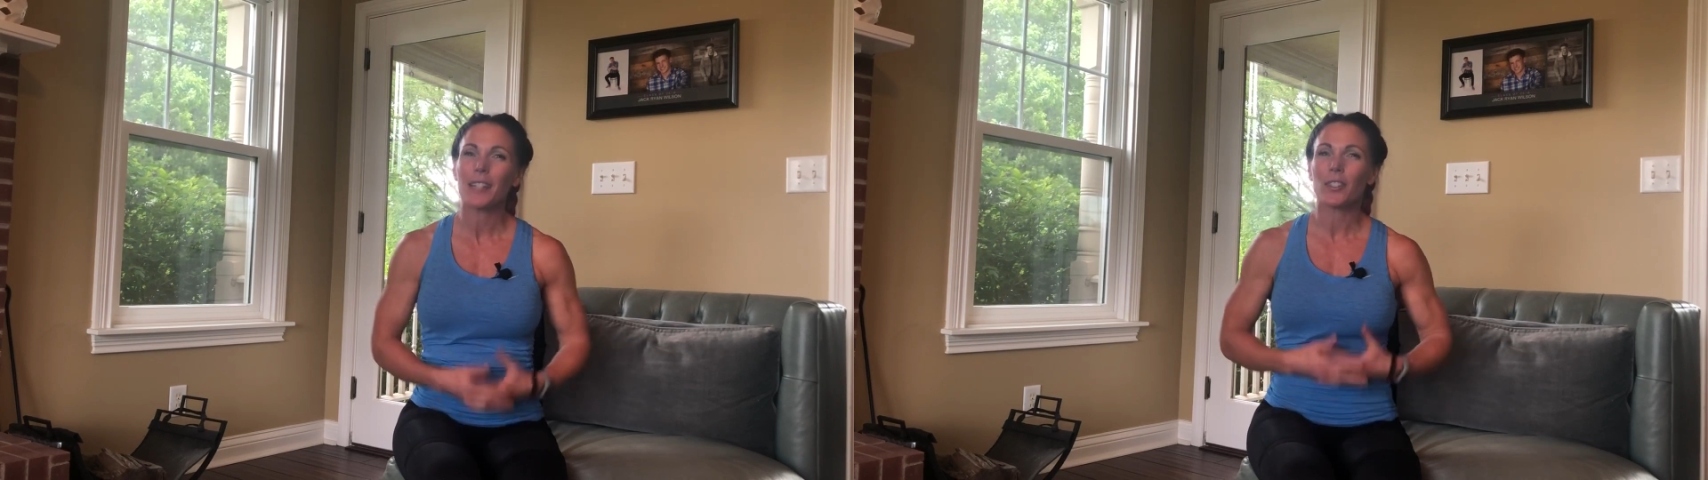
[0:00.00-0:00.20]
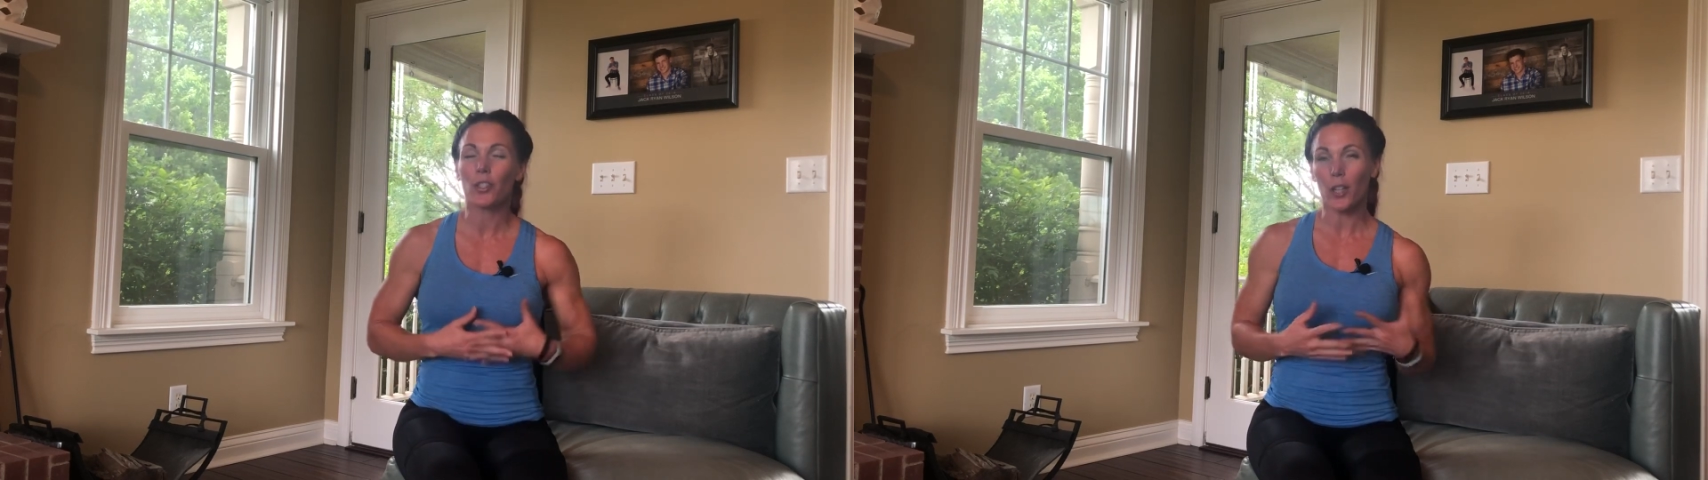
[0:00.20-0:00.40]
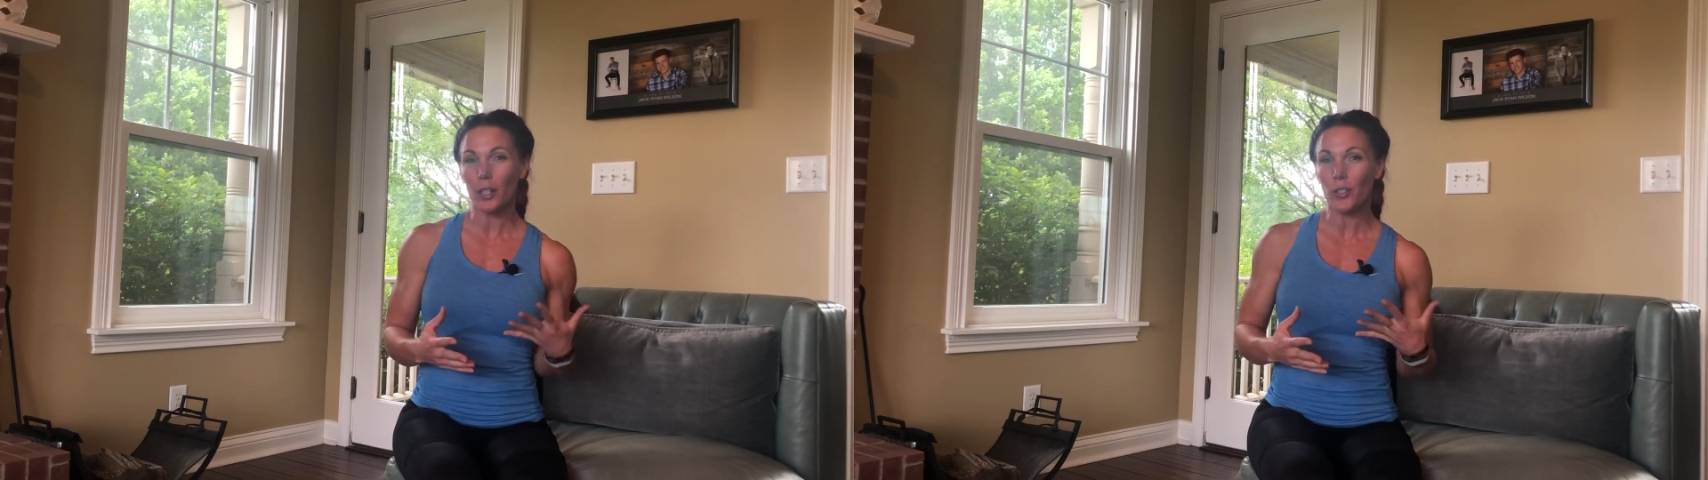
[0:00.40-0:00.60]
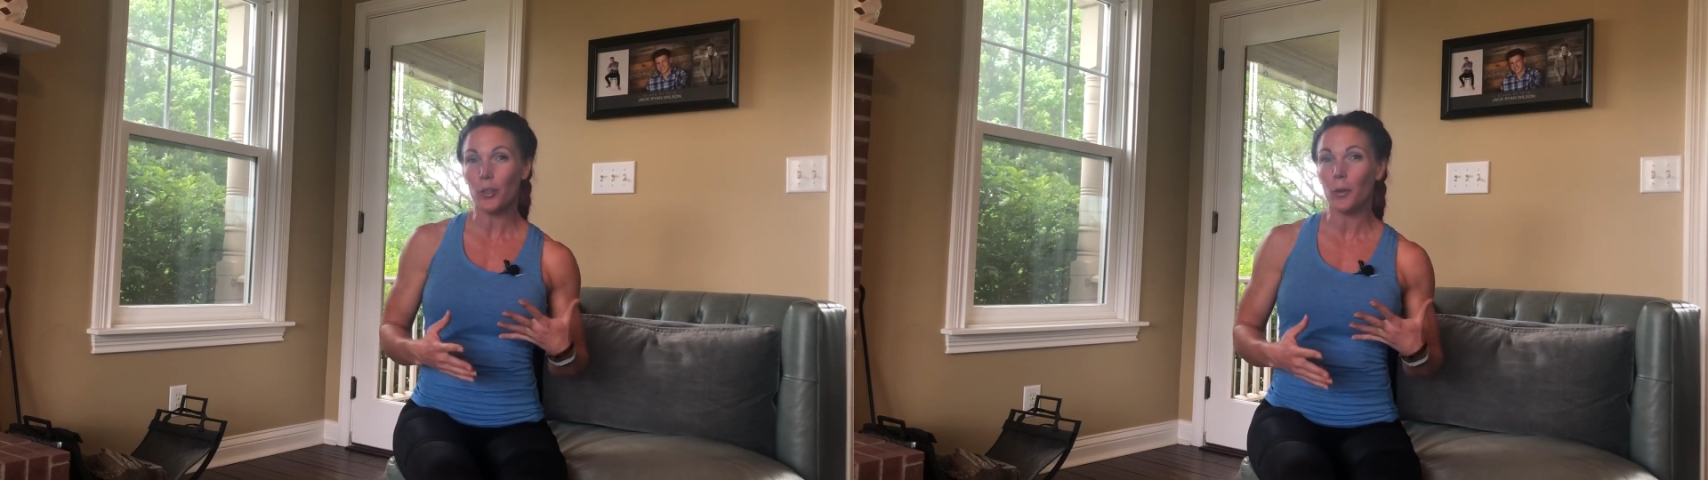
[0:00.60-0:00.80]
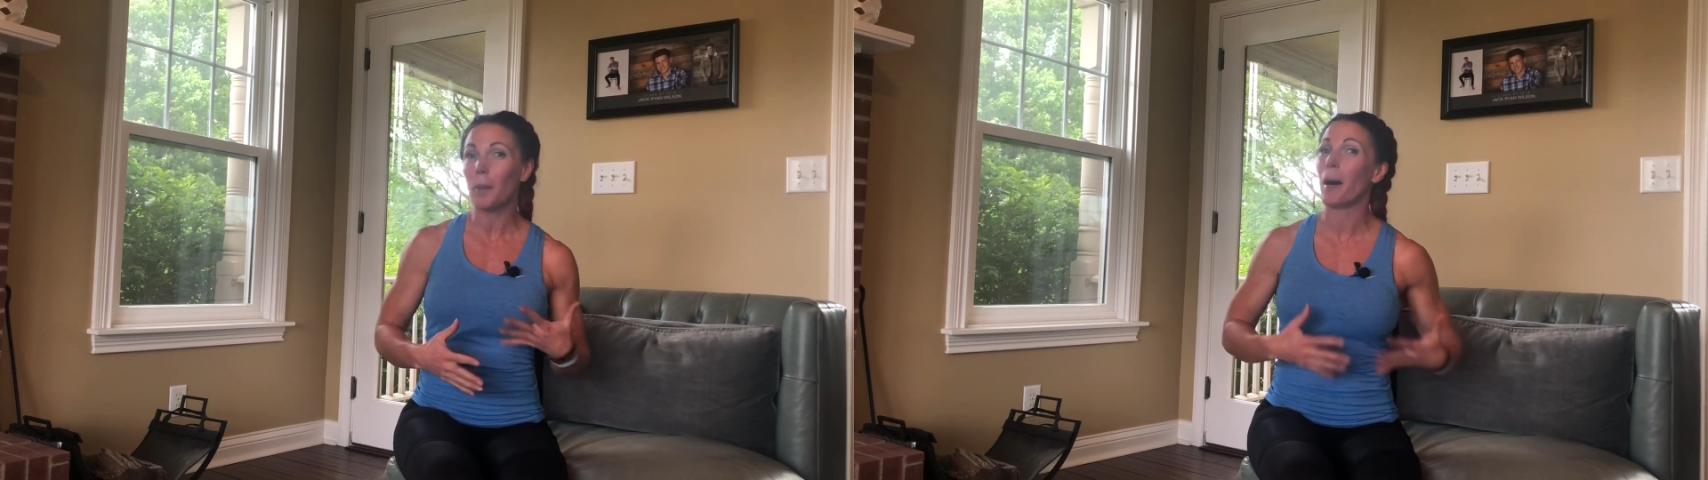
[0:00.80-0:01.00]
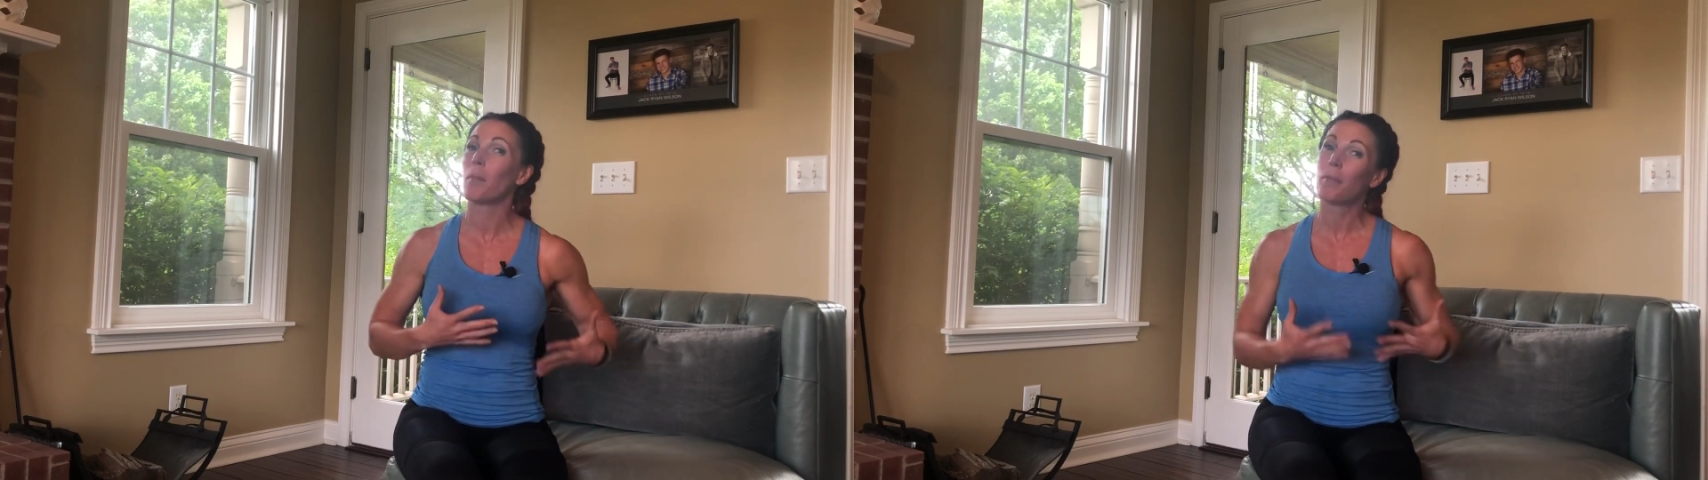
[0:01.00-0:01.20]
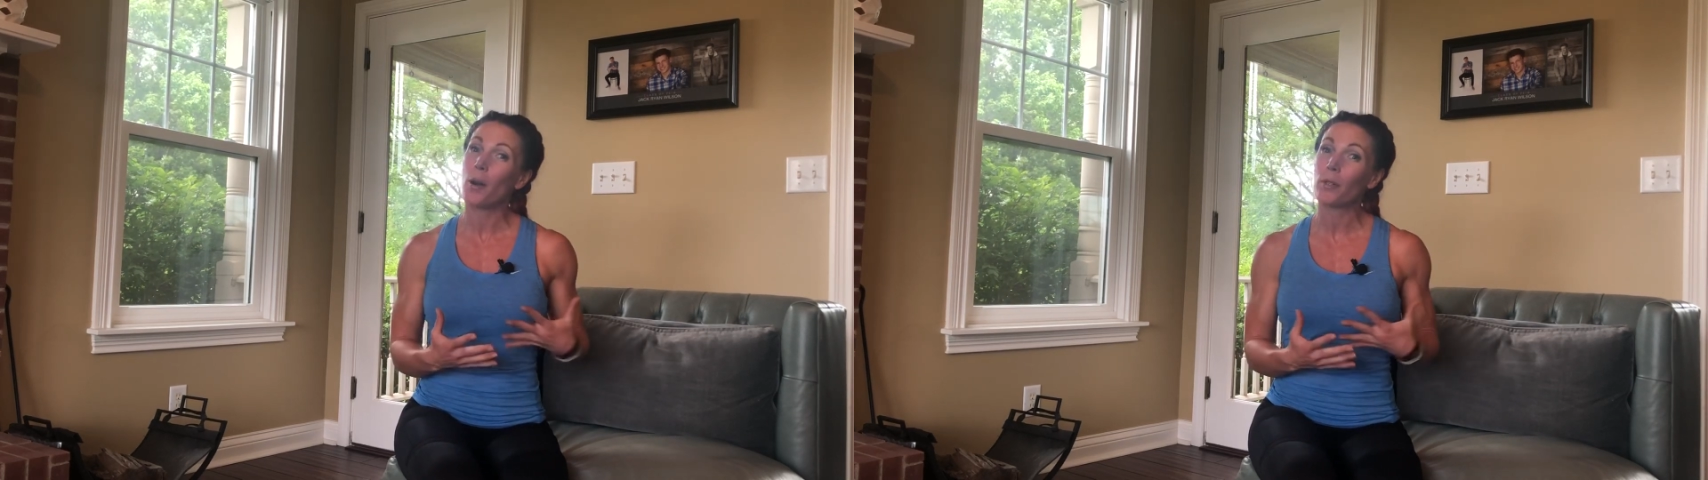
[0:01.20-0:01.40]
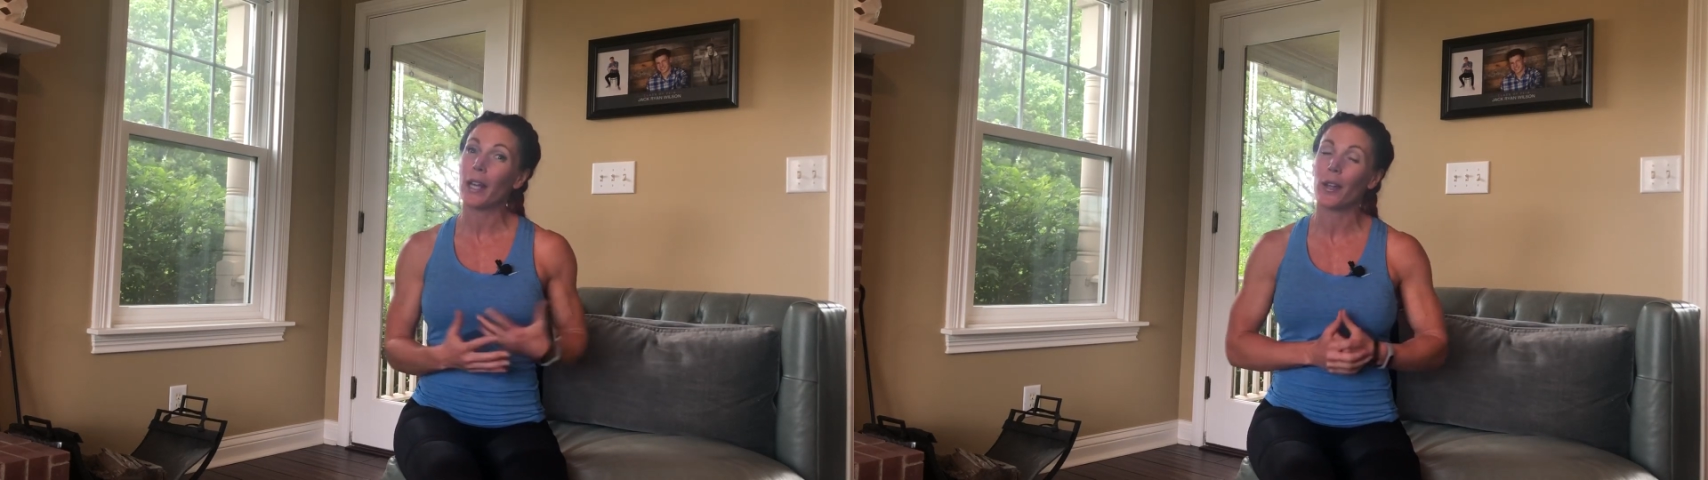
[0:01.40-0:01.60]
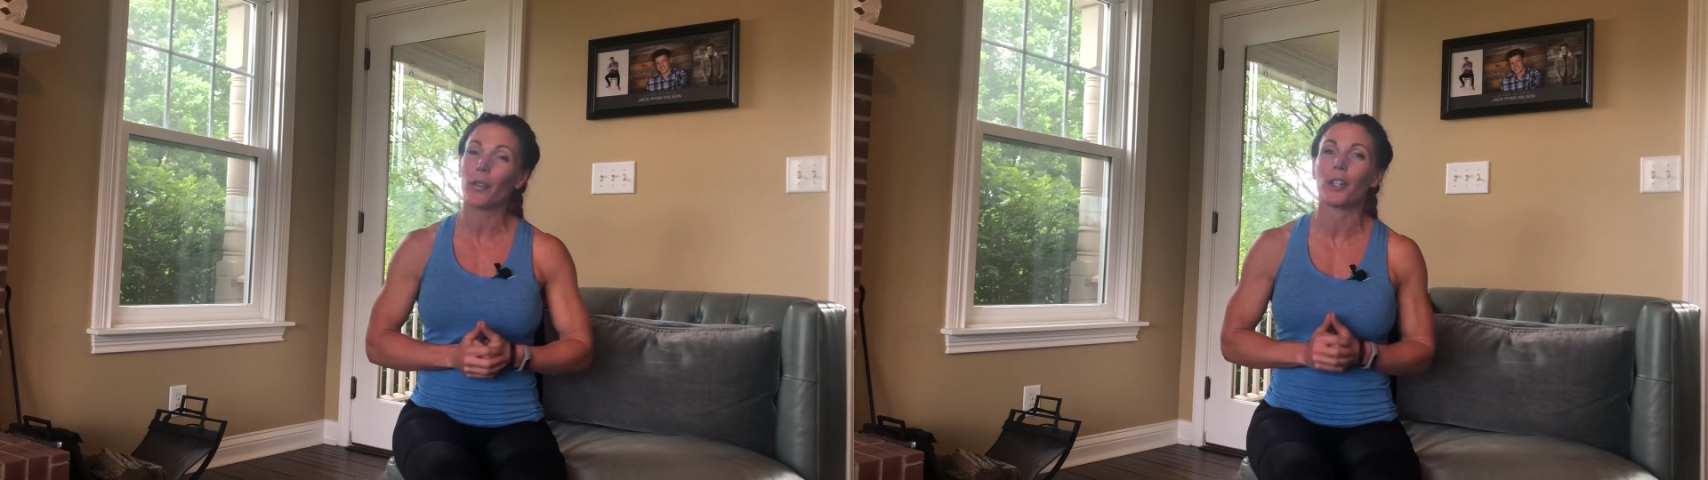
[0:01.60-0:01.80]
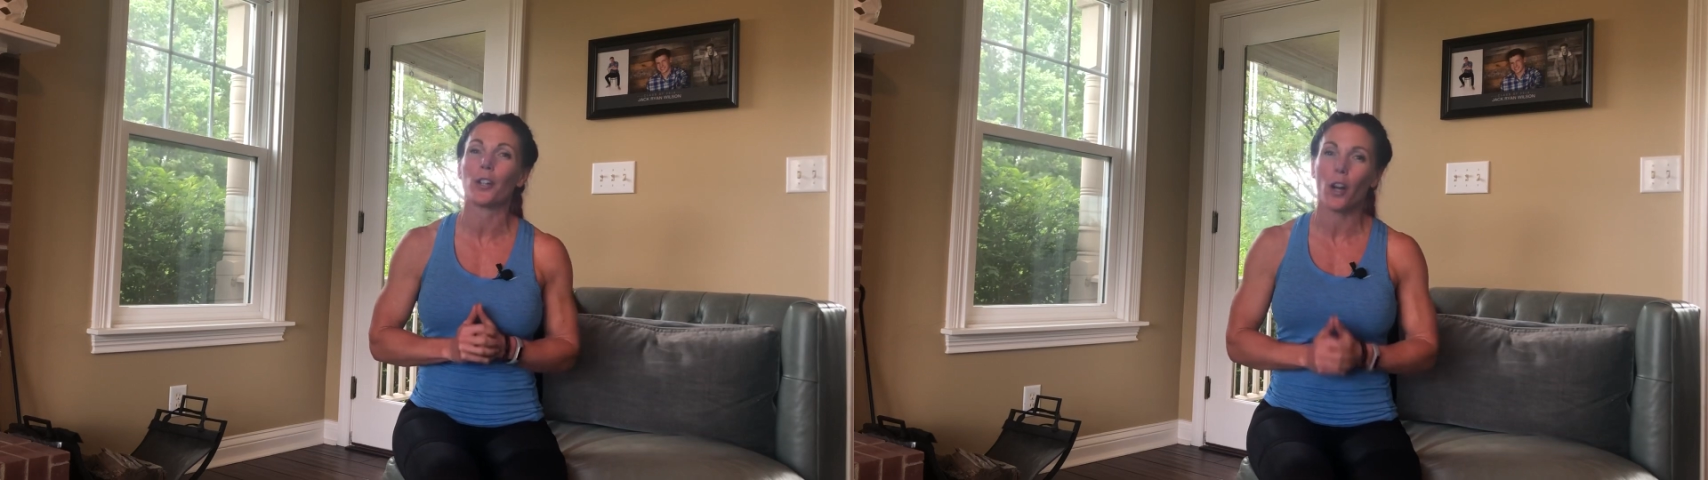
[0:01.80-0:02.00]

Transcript: to talk to you about bone health and